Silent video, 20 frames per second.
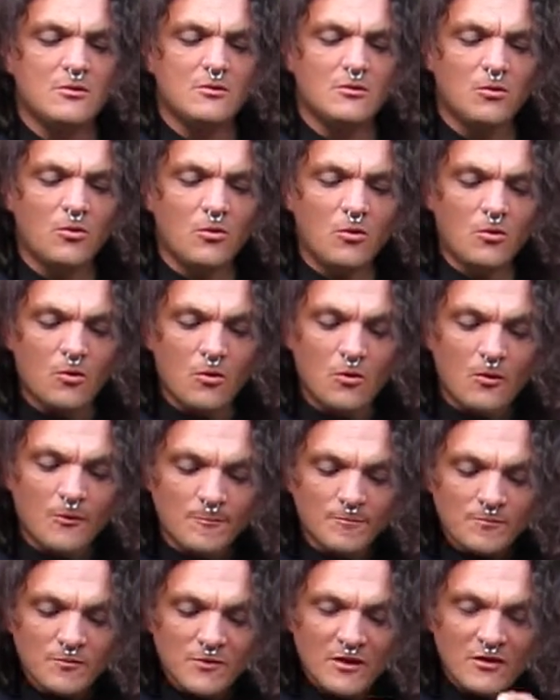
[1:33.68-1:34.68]
oh,
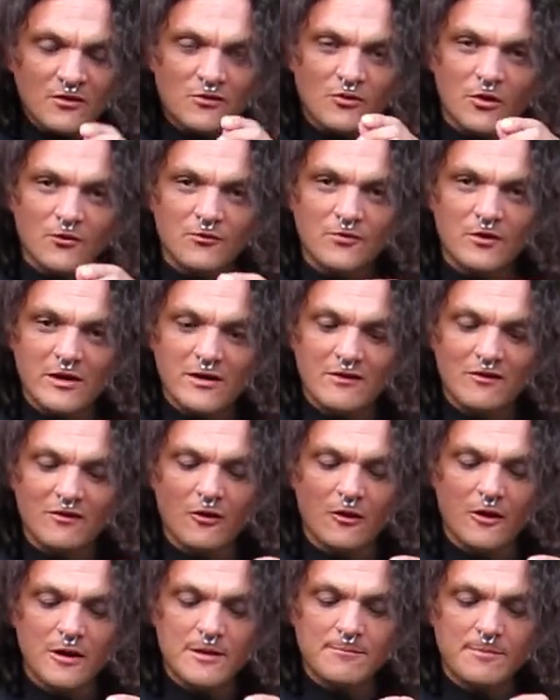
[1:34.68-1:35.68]
it's got a very
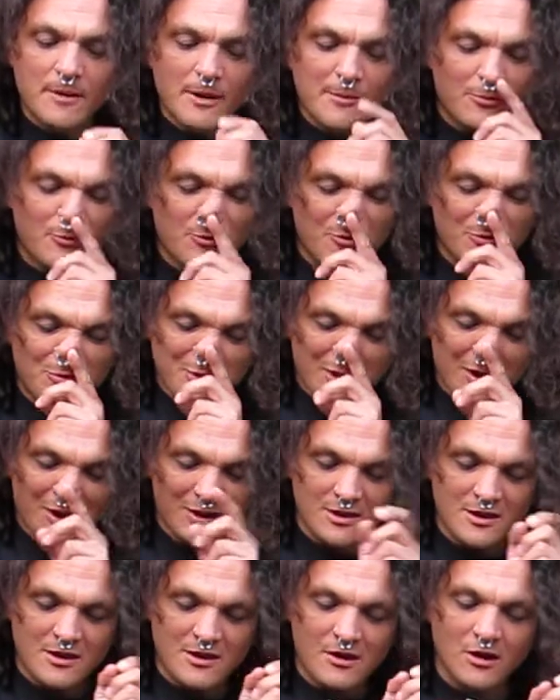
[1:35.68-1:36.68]
tight bubble on the
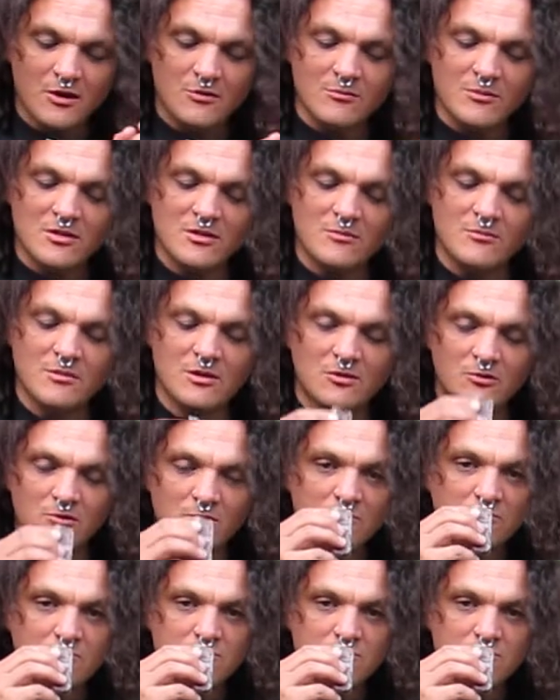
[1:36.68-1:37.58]
honeycomb in the middle.